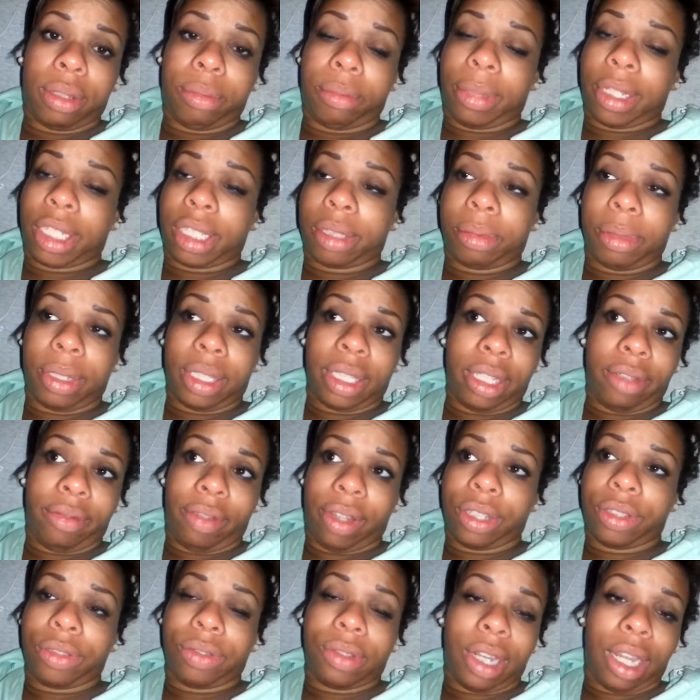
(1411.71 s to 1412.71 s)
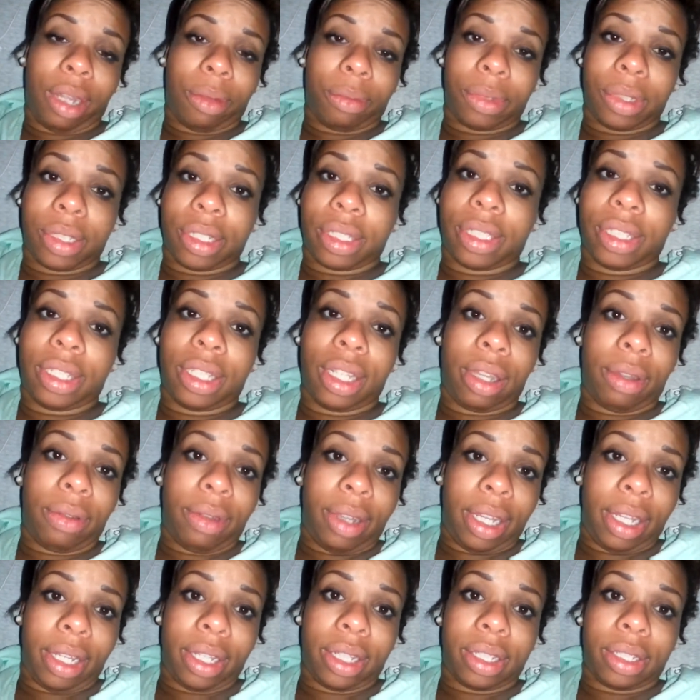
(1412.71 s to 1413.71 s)
Best believe I do not want to see your
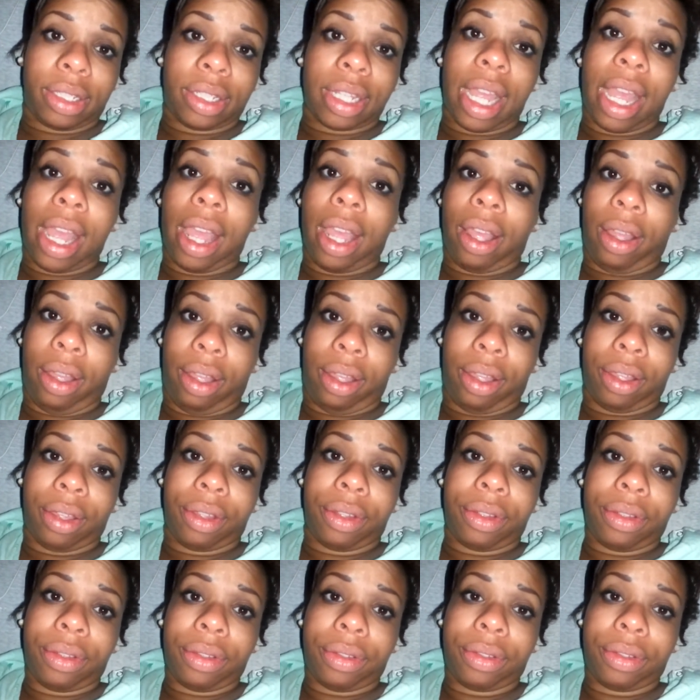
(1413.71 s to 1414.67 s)
ass at all.